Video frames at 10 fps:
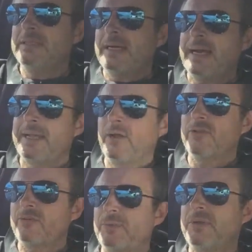
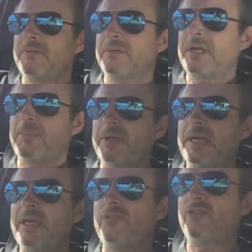adults, but a couple of
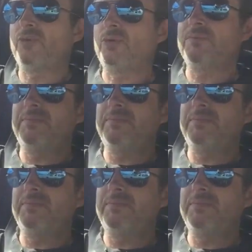kids or